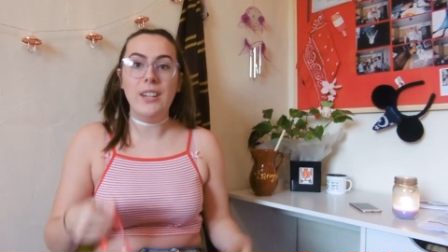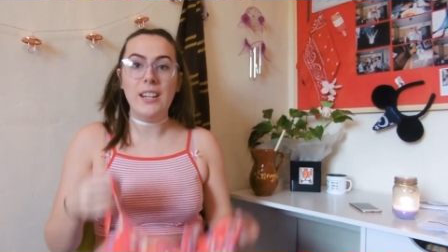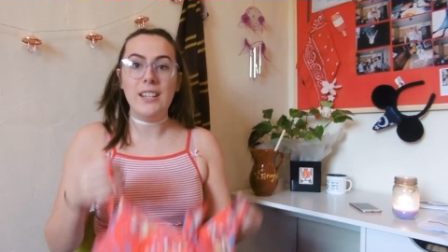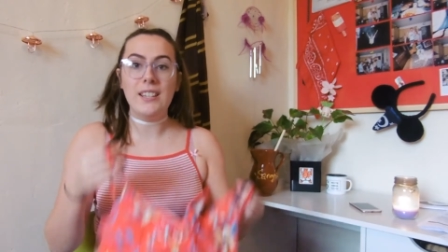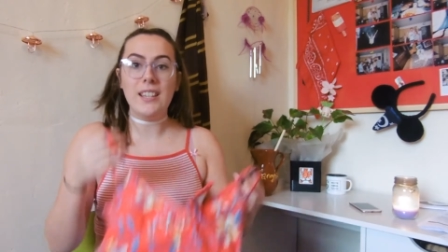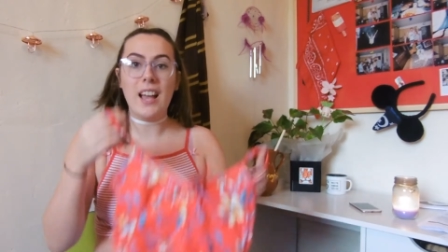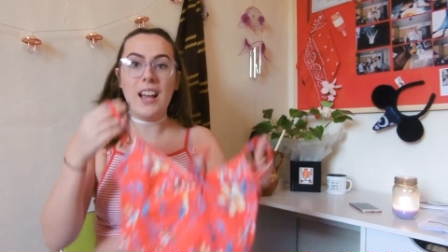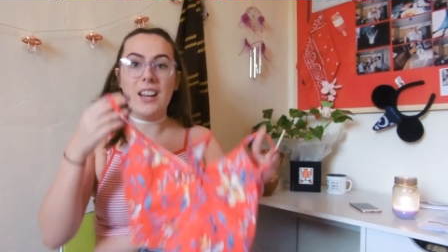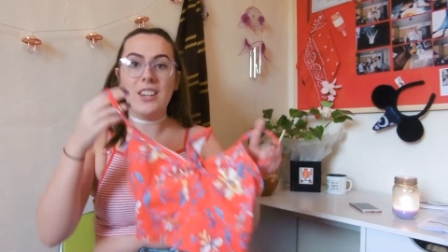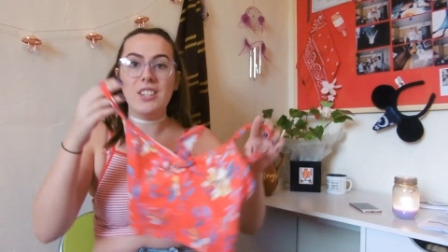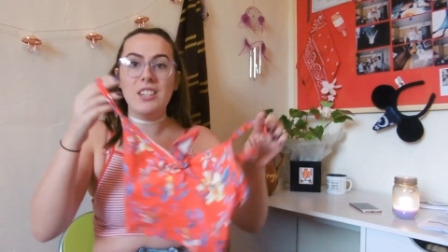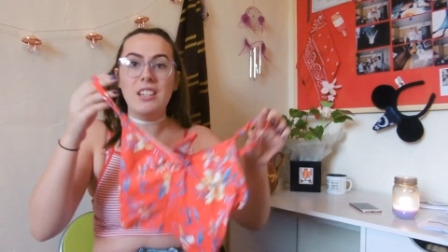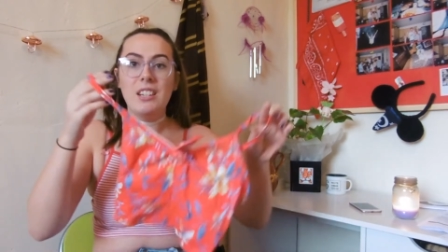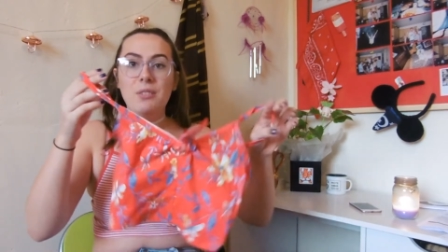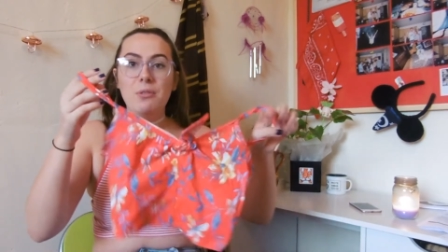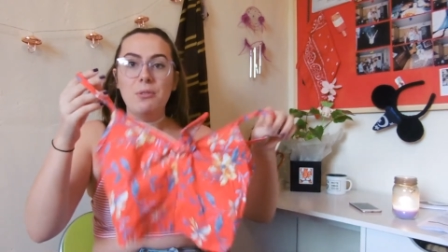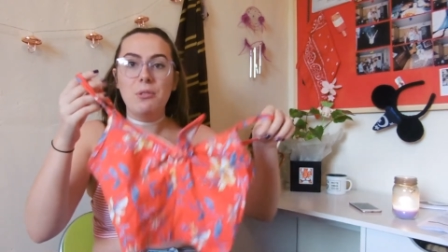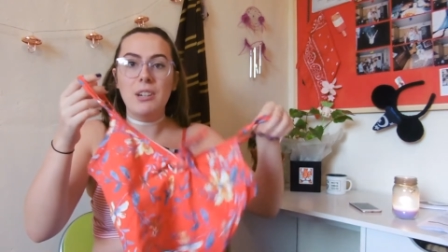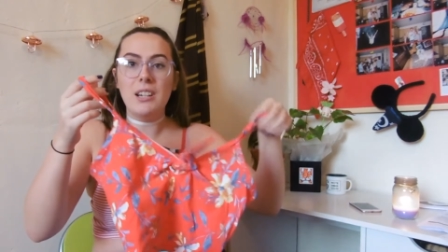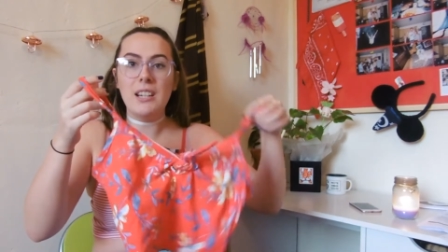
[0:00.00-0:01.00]
is
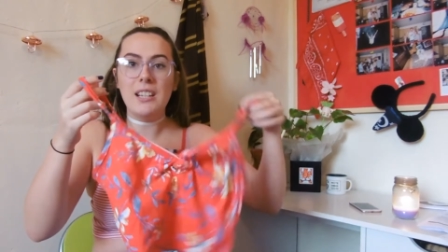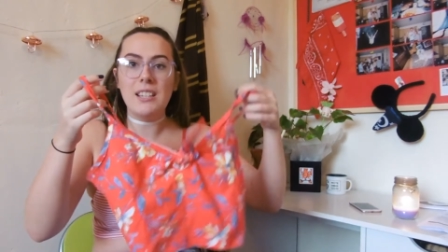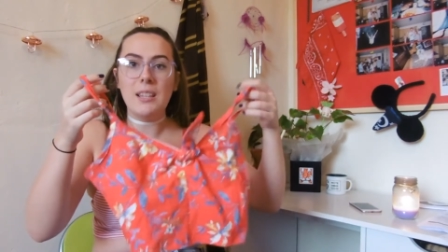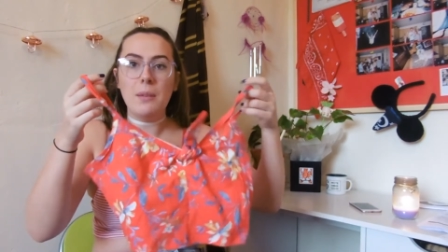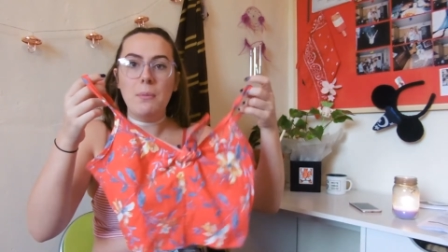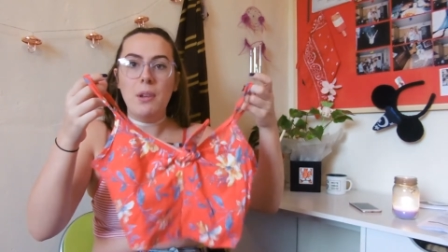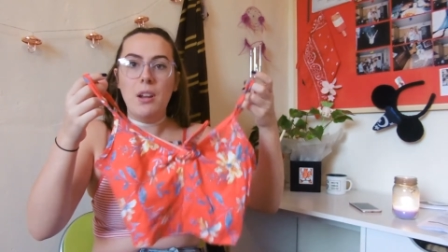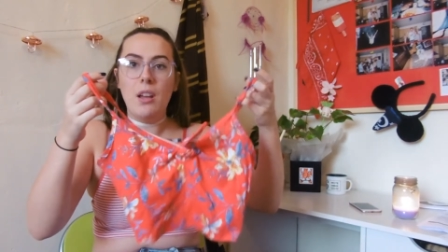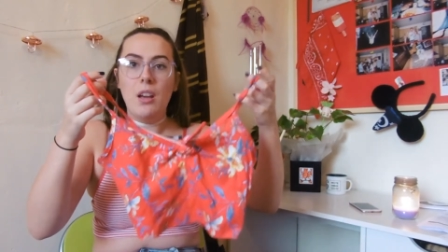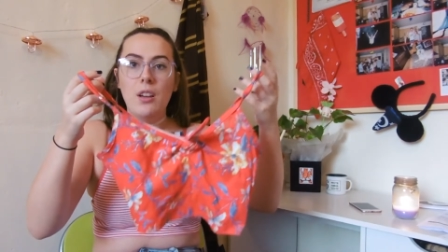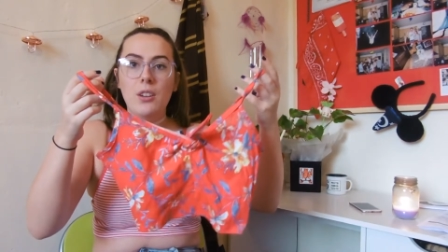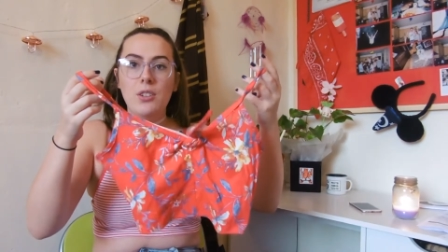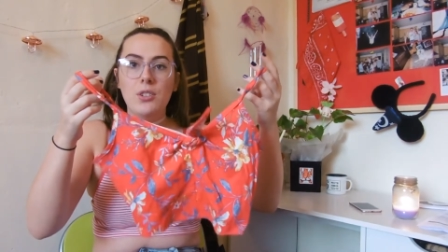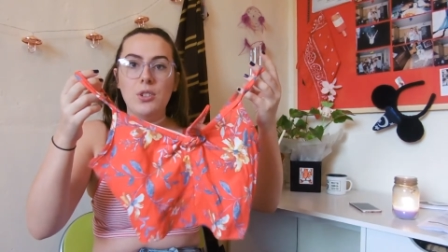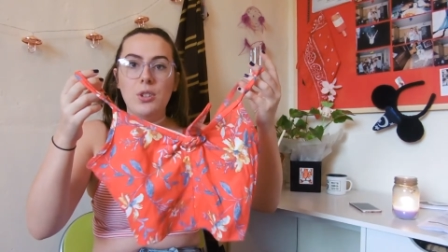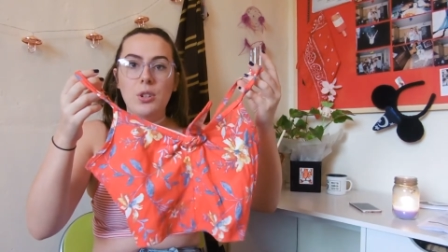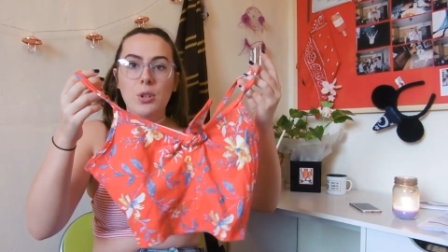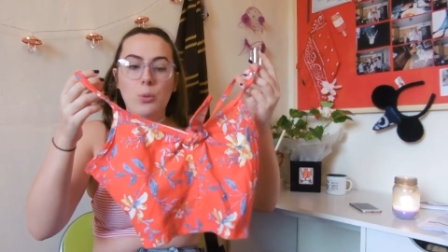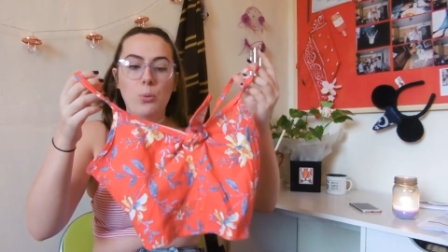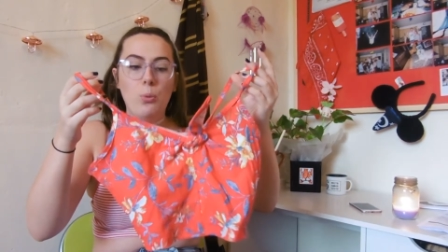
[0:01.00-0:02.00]
actually really similar
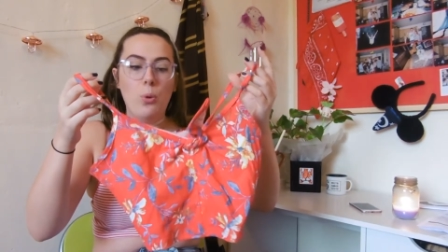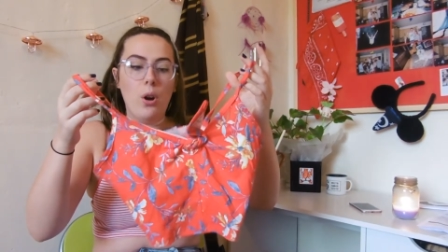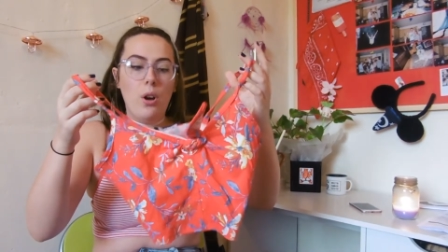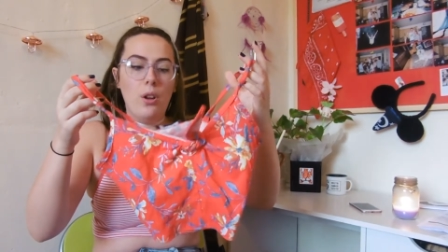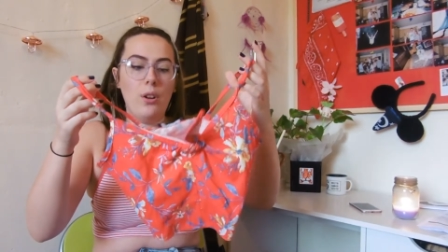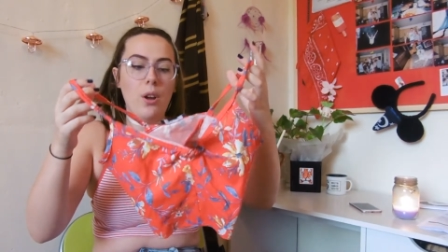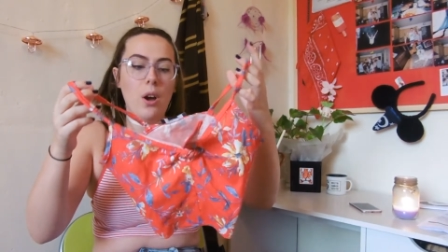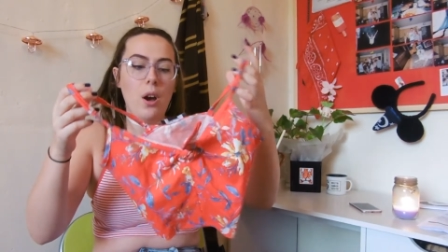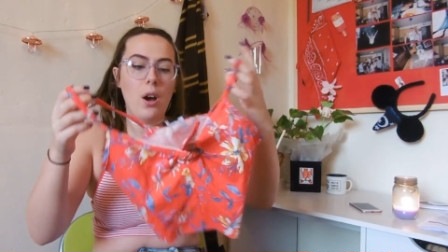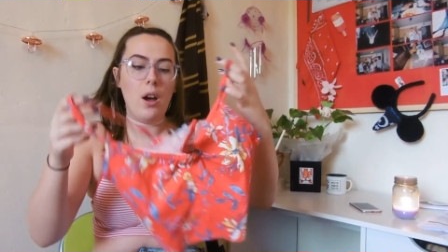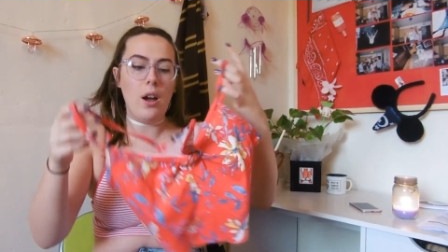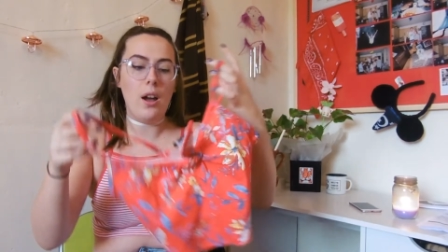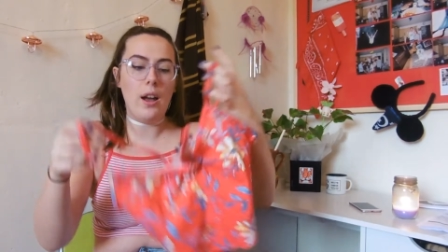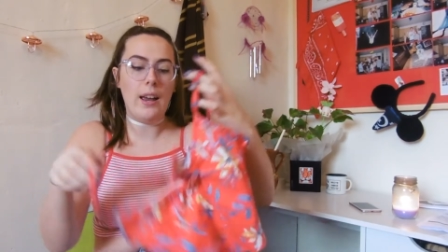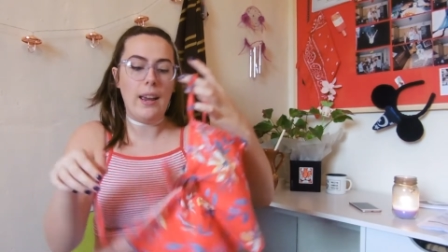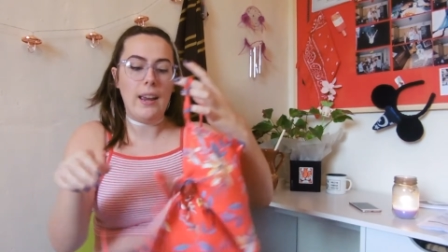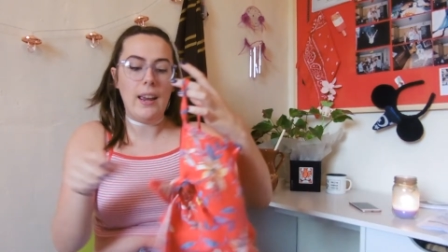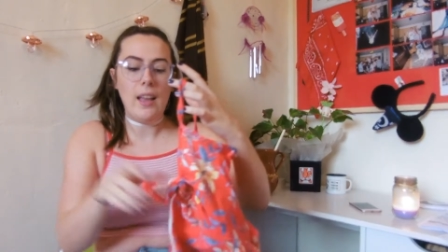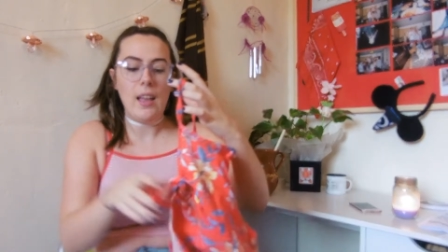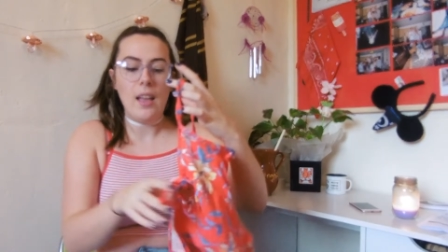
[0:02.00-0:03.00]
to one
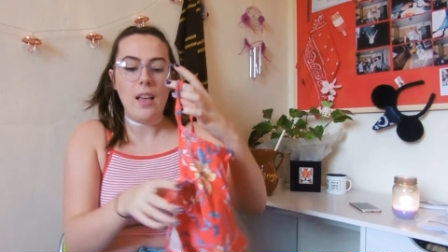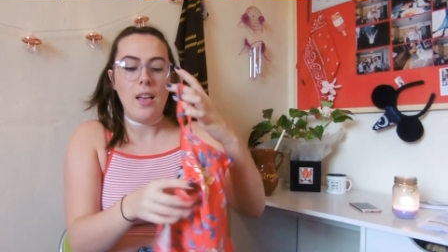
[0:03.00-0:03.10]
I